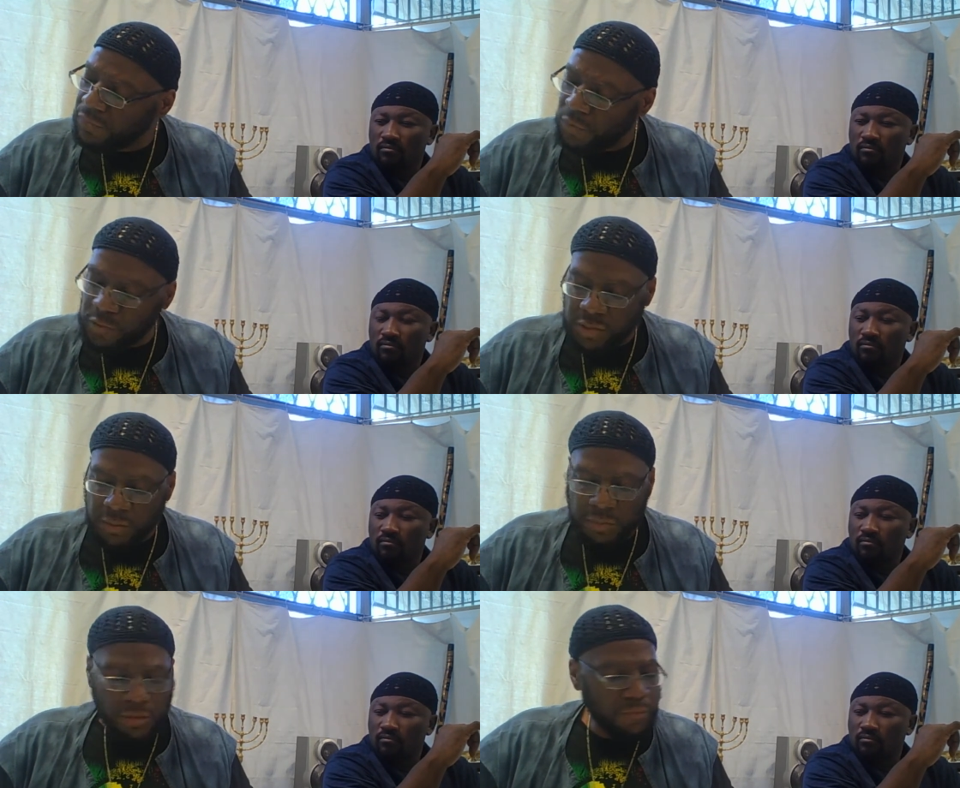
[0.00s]
Speaker 1: First
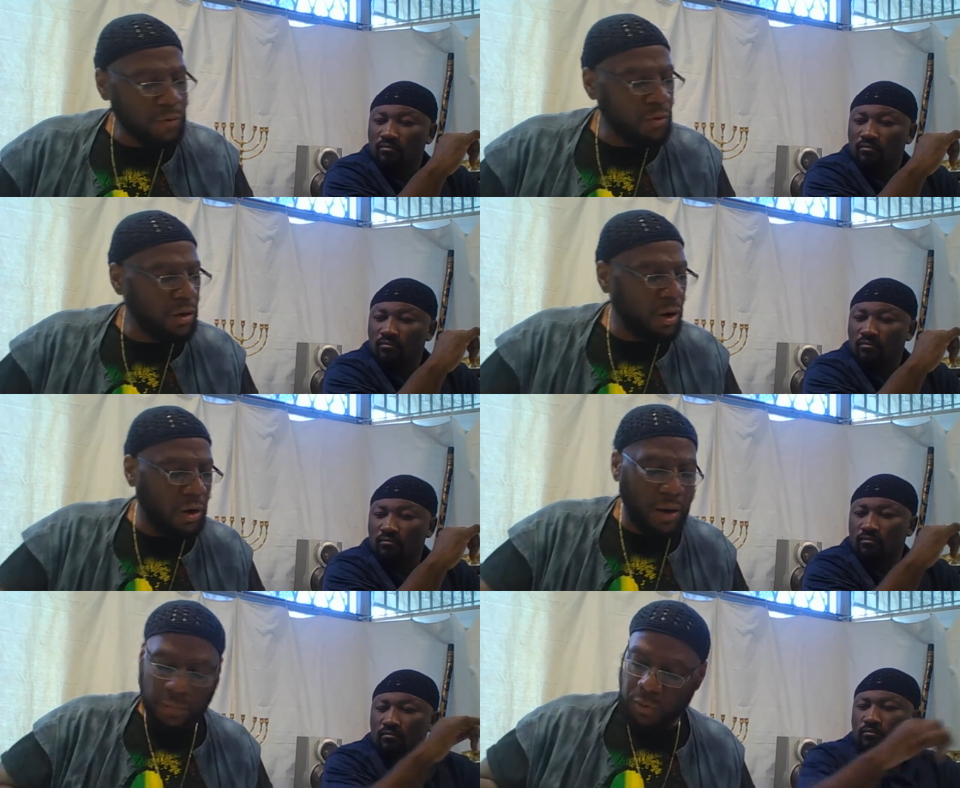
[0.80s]
Timothy four. Oh,
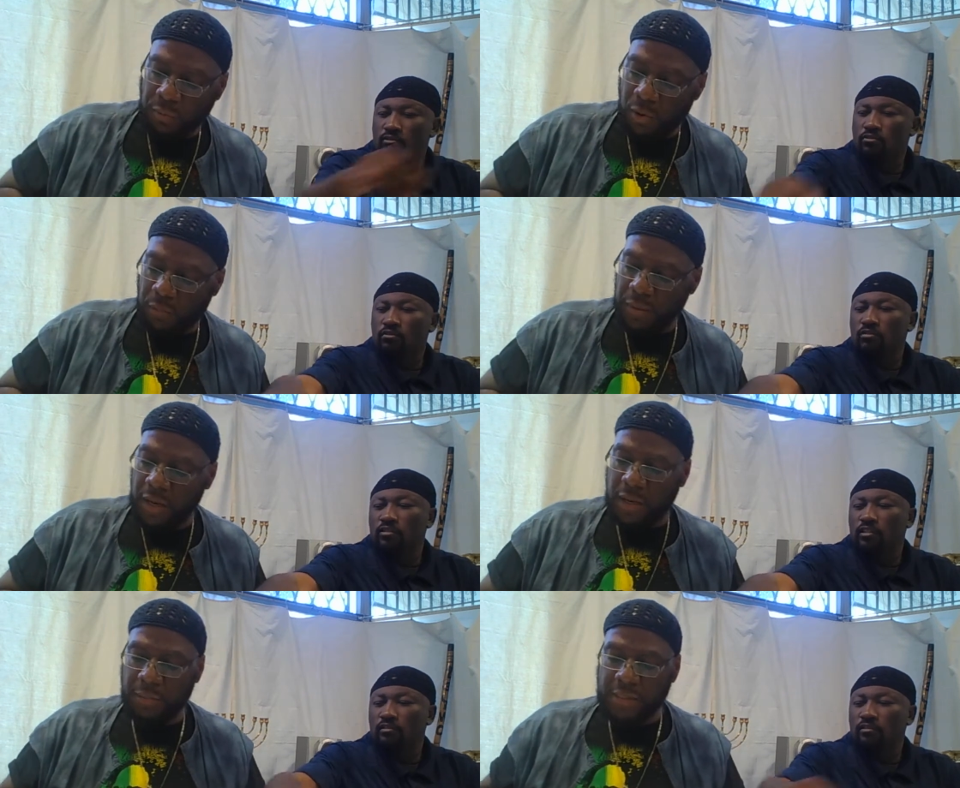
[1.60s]
I'm on the wrong
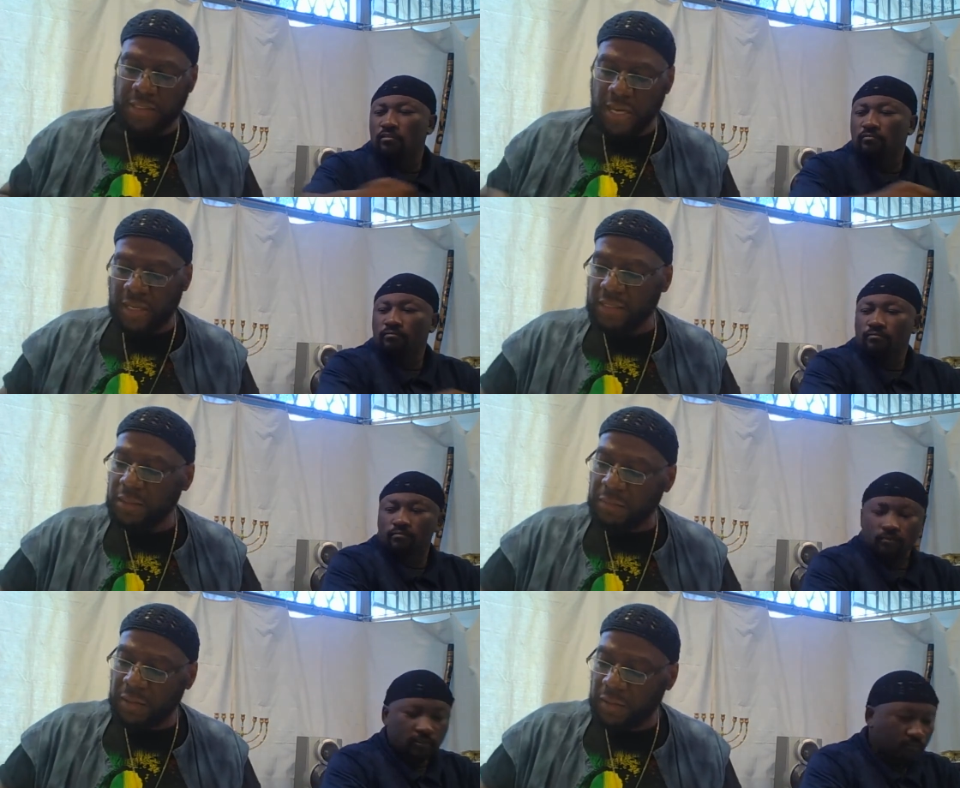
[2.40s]
page. I'm in Second
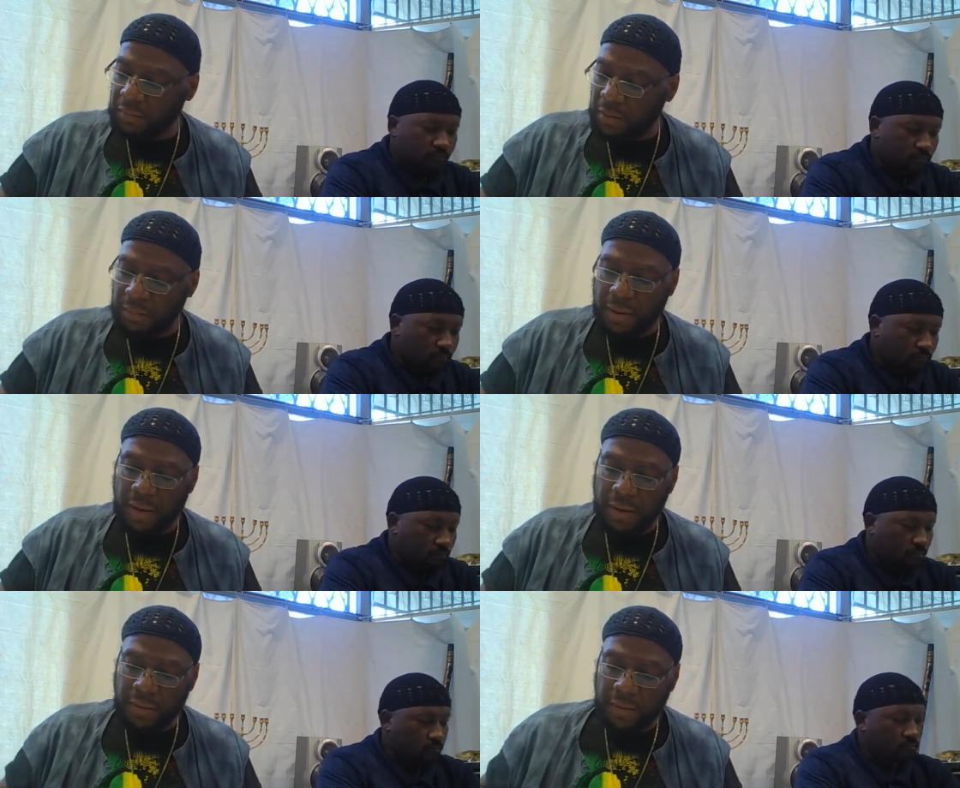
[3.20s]
Timothy. My
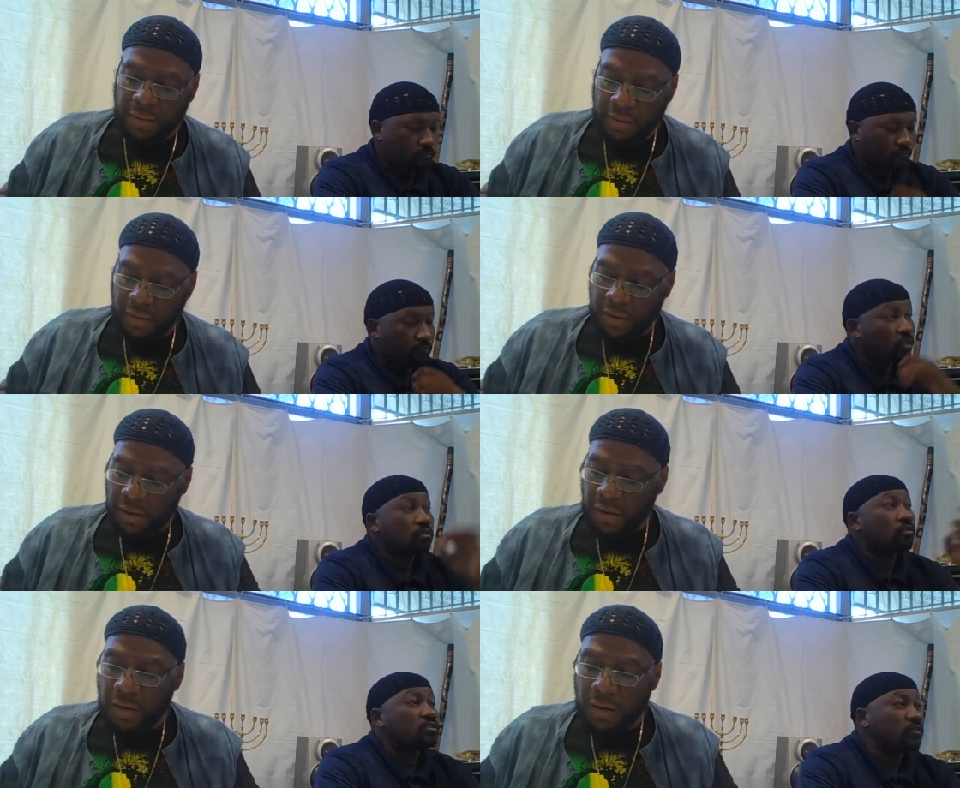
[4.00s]
bad.
Speaker 2: No,
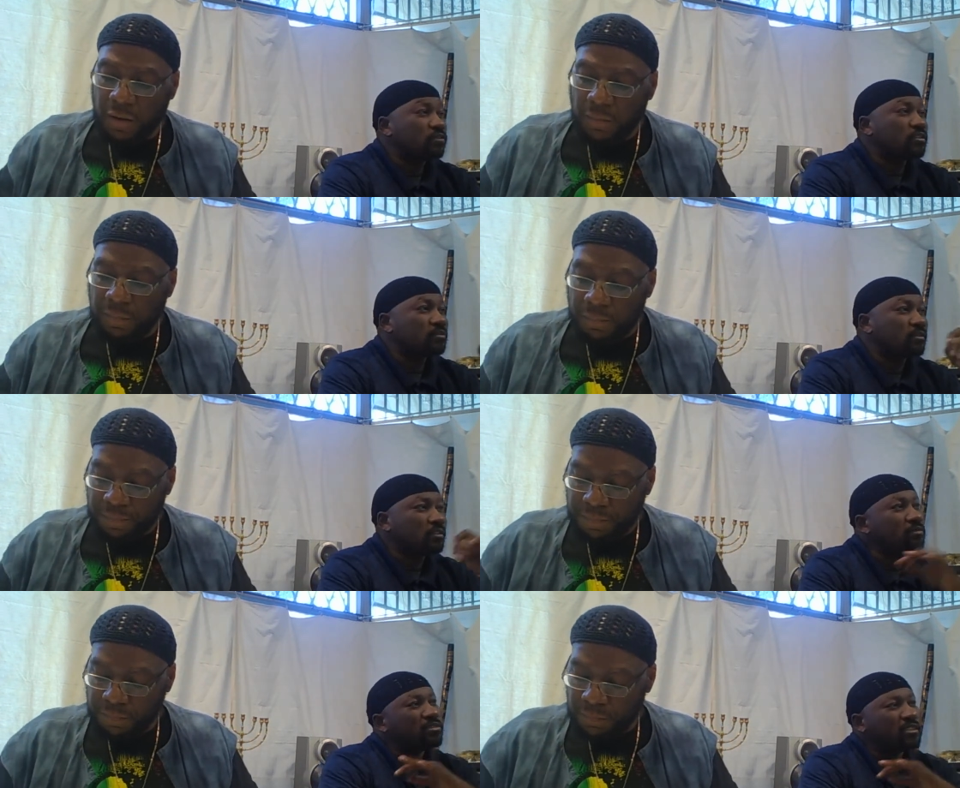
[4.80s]
no, it's First Timothy.
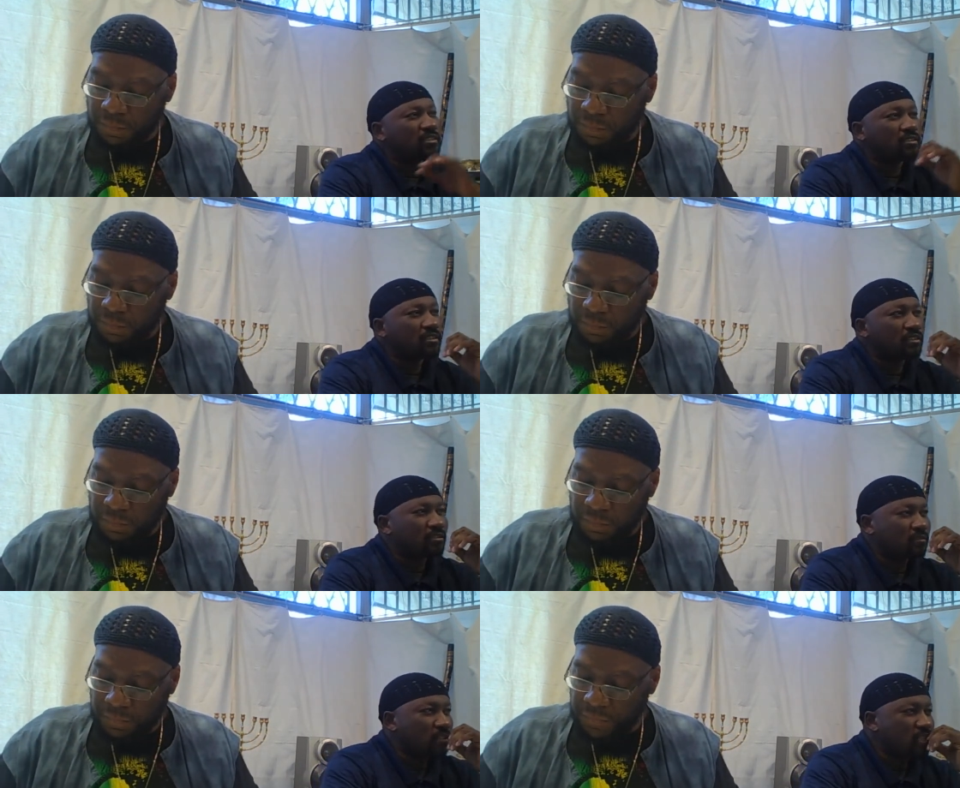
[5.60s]
He was just in Second.
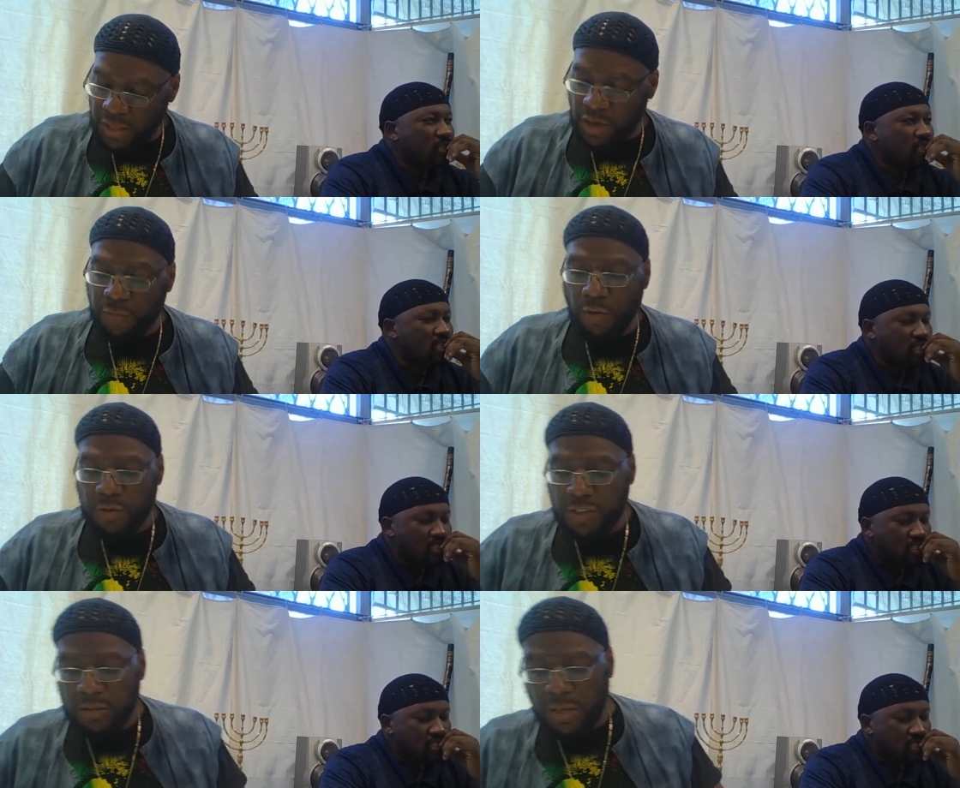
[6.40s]
Oh, okay.
Speaker 1: Yeah,
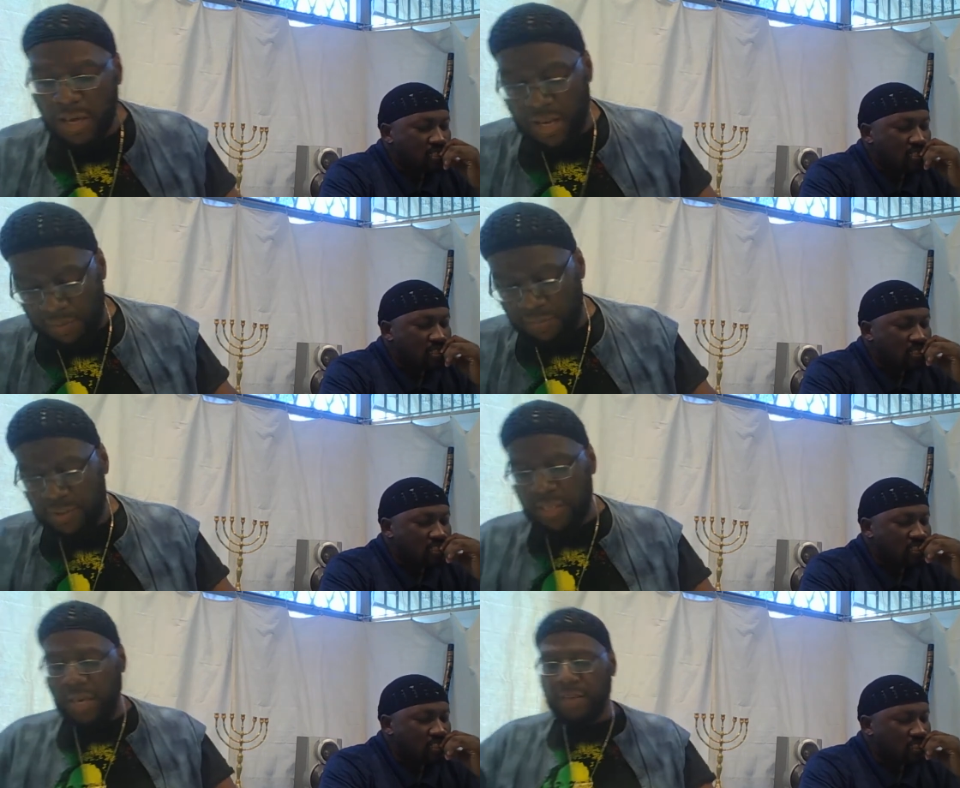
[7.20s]
First. Yeah, eleven
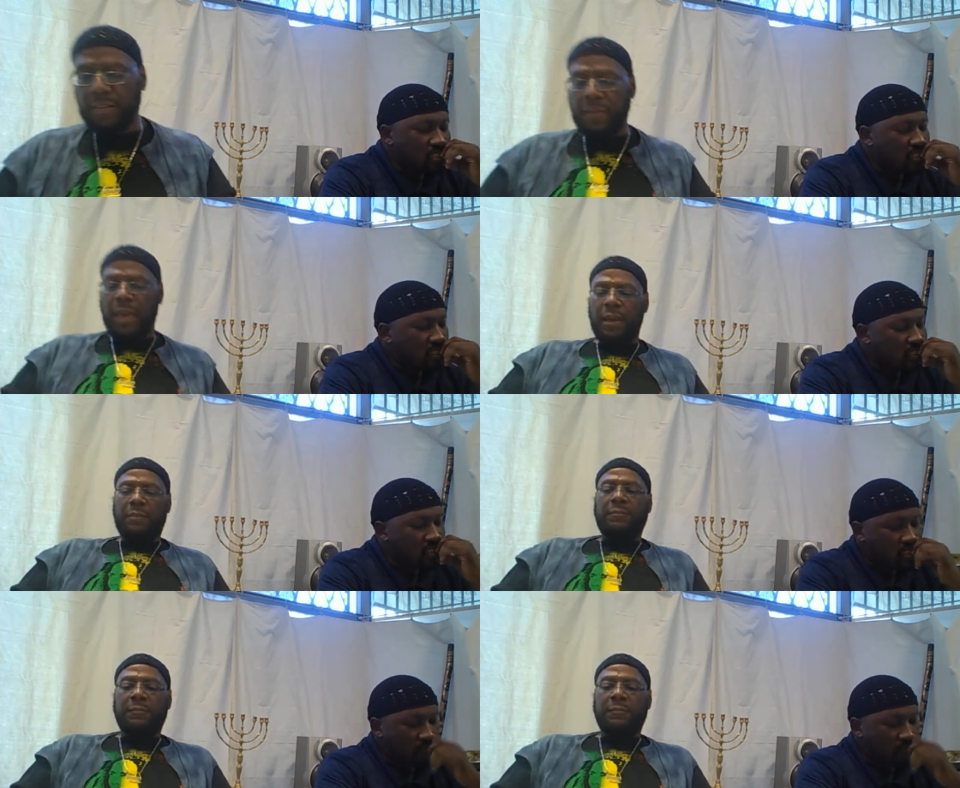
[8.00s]
fifty eight. Cain.